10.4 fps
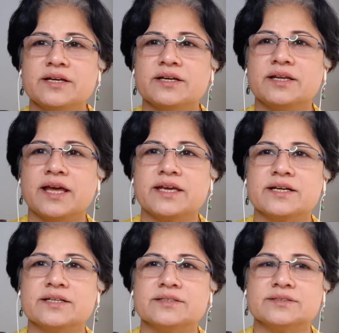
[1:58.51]
like
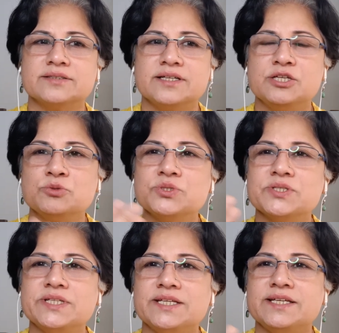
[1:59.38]
a illusory